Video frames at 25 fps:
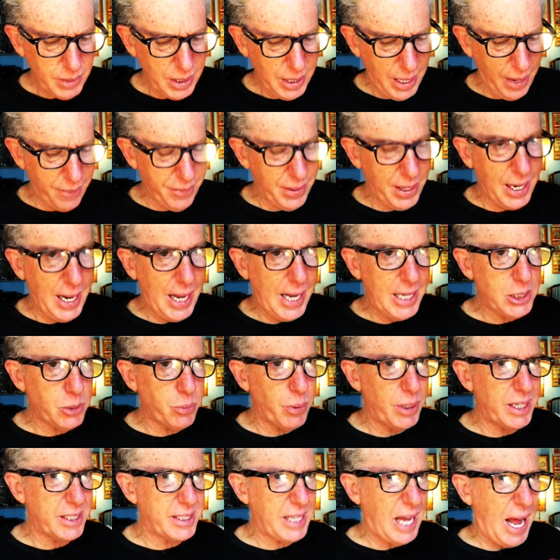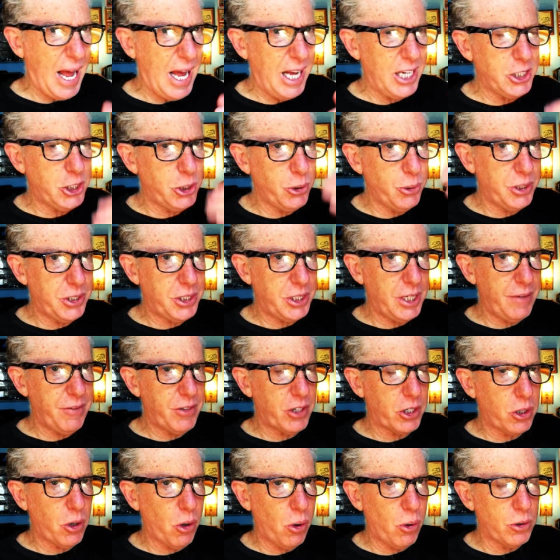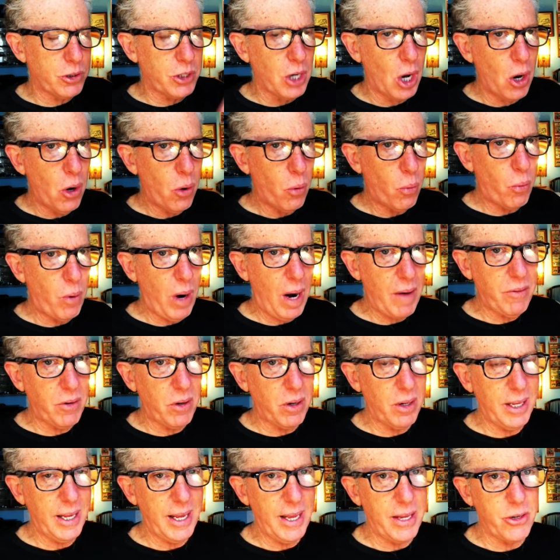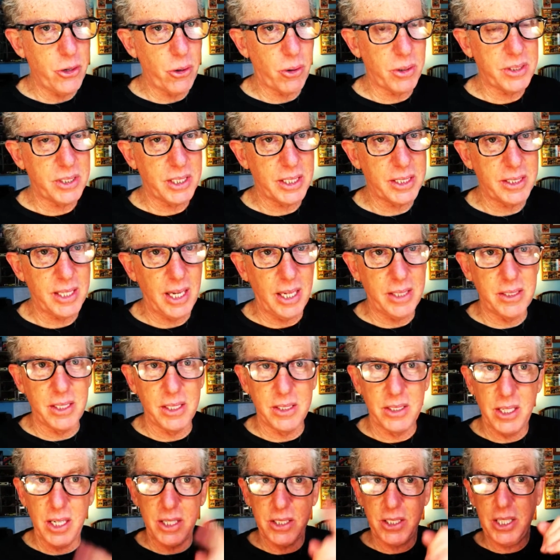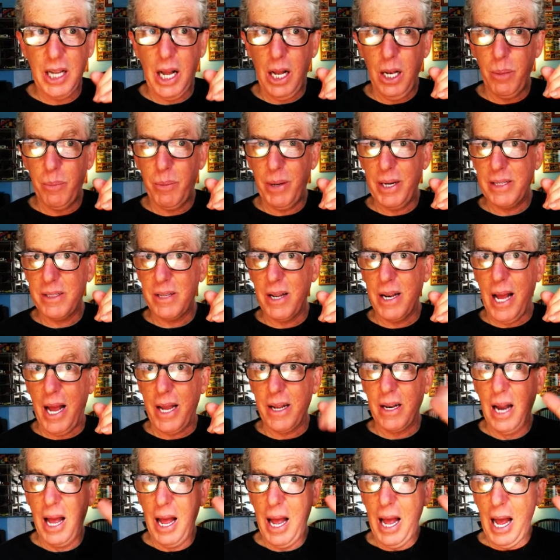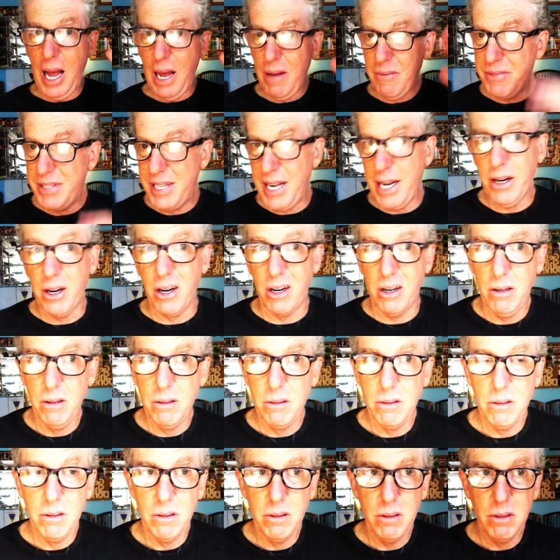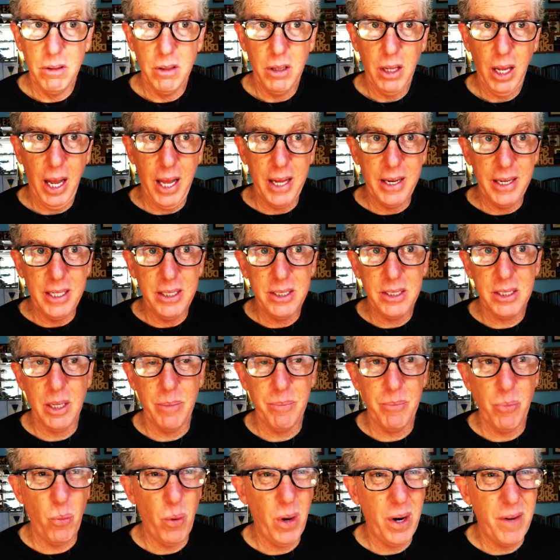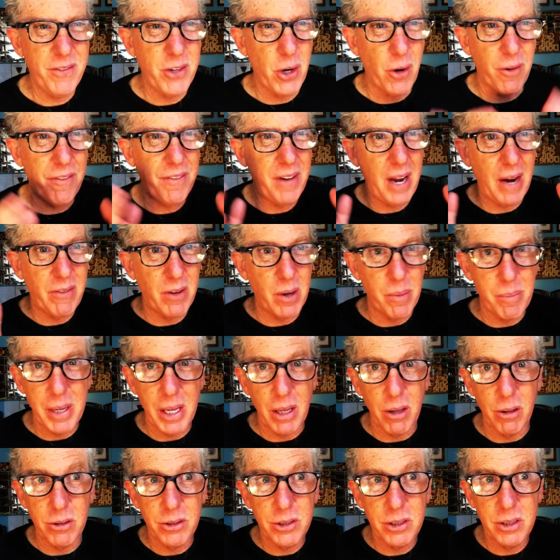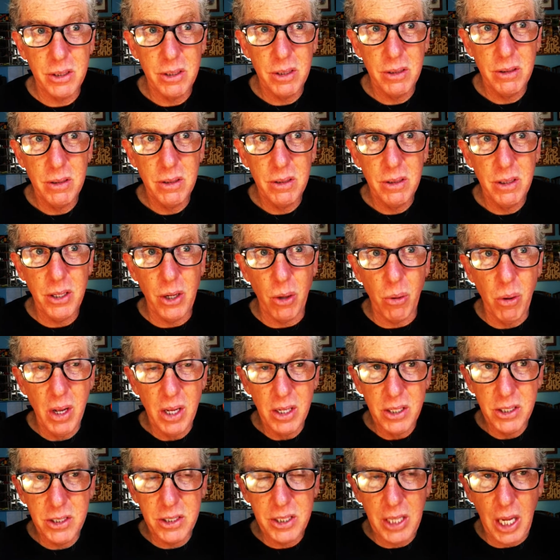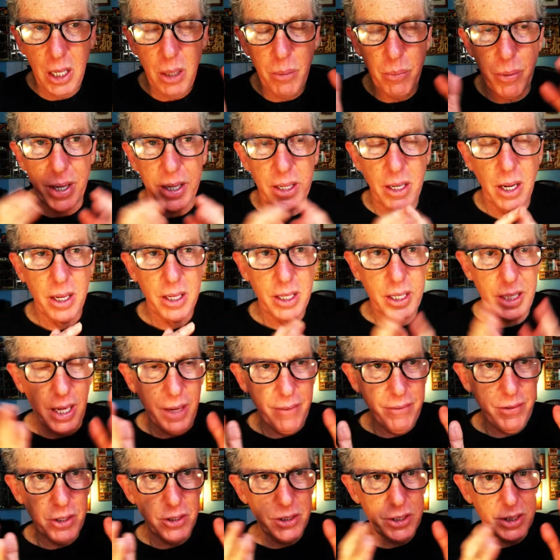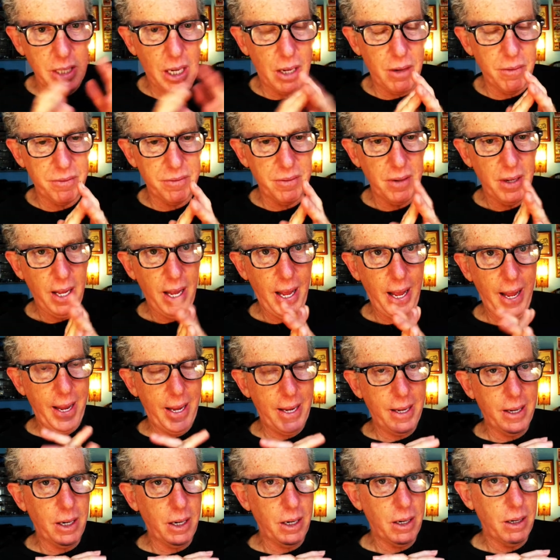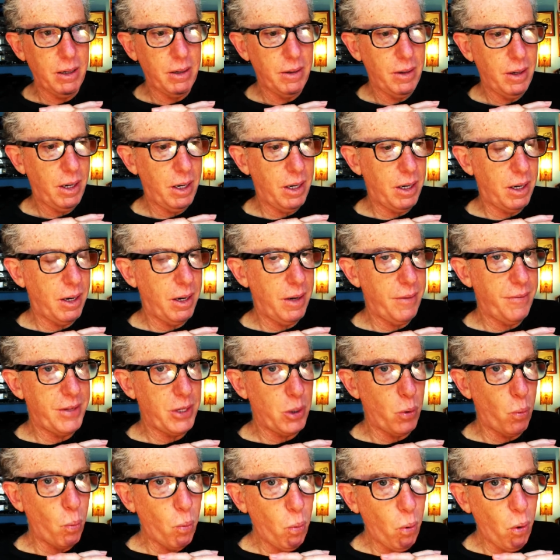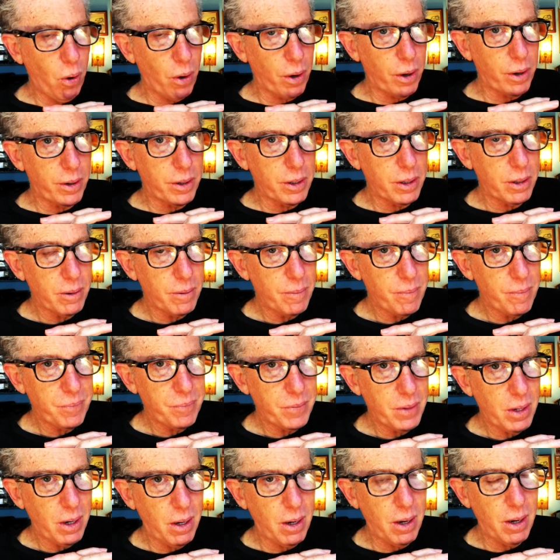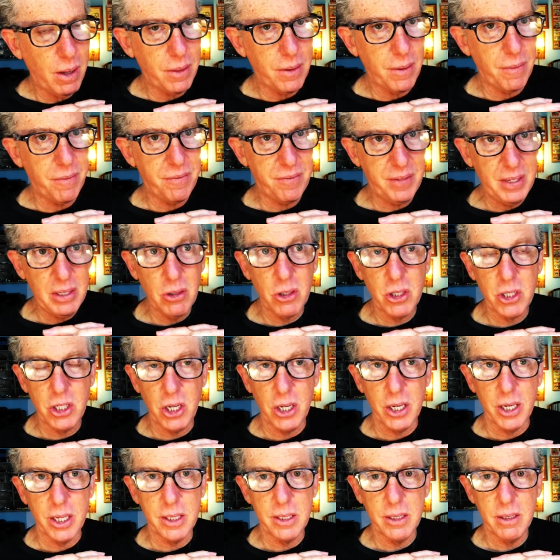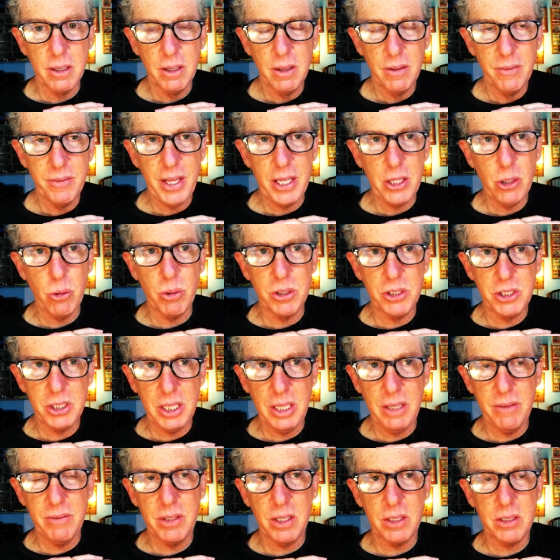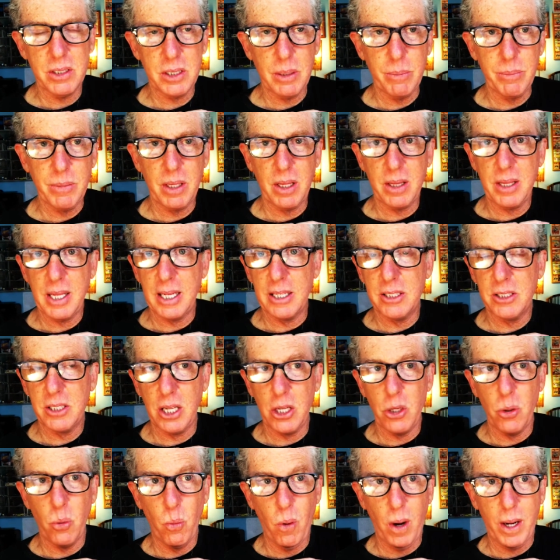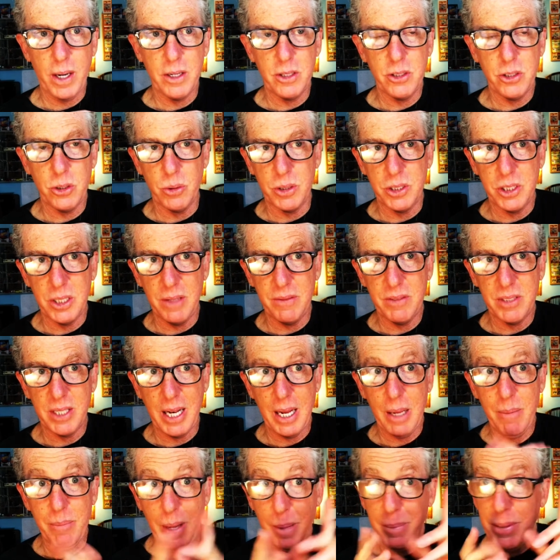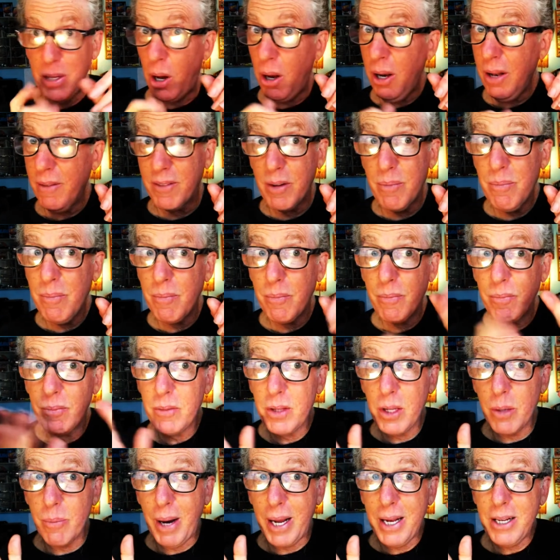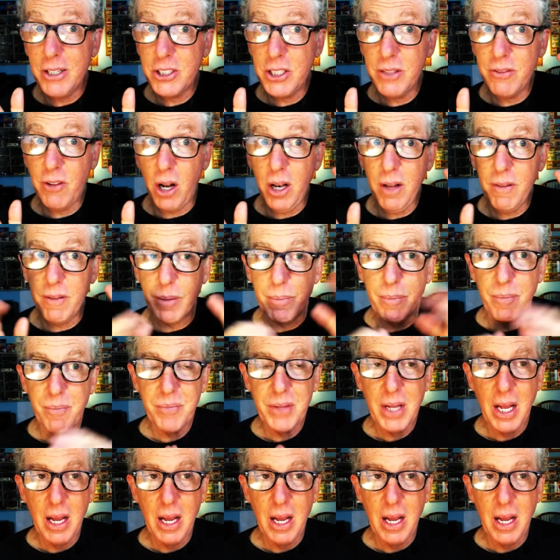And the last one is, as you achieve your goals, revel in your successes. Celebrate tonight. Have dinner and eat one of your favorite meals. You know, celebrate. Give yourself the award, the feel good that you achieved some of the things that you wanted to achieve today. Maybe all of them. You might achieve all of them.